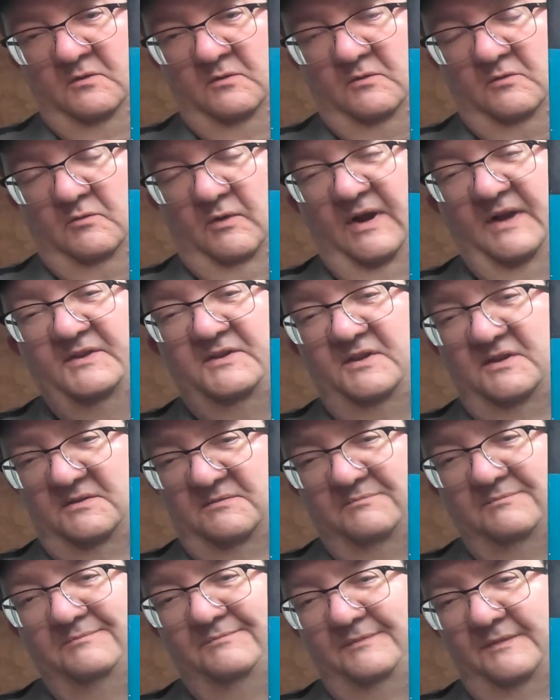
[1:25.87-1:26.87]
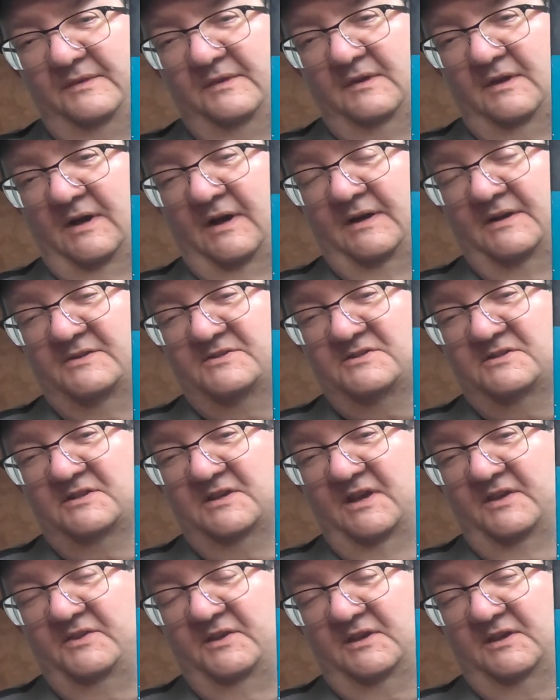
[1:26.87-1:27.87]
Granted,
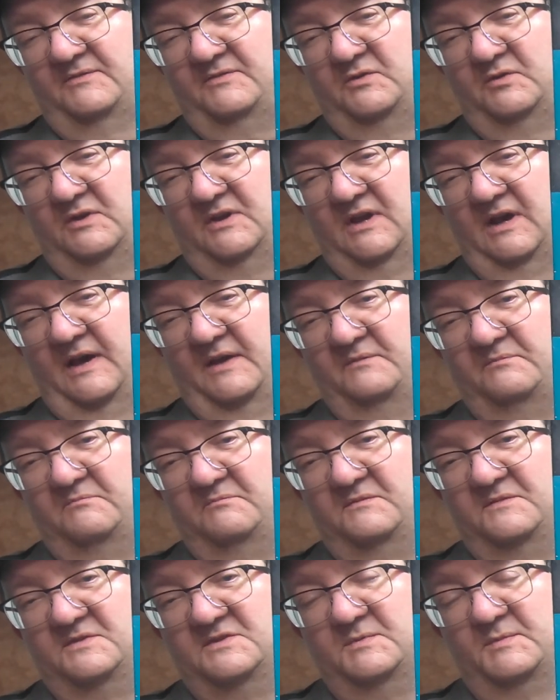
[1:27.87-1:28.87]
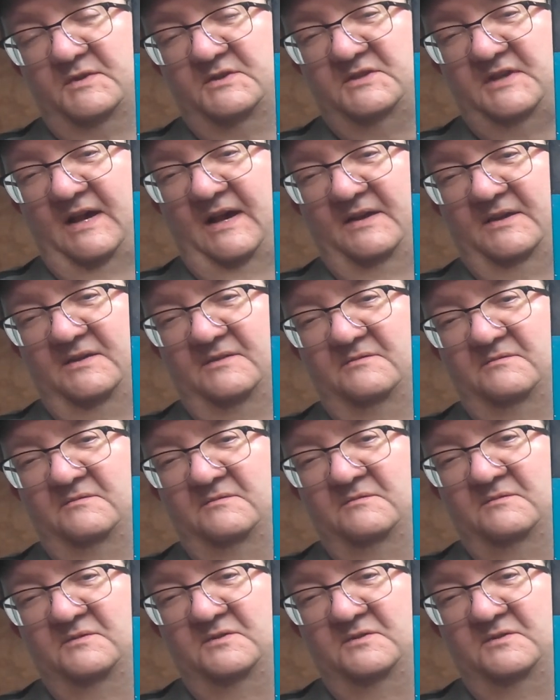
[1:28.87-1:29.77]
honestly, I think if you got some Italian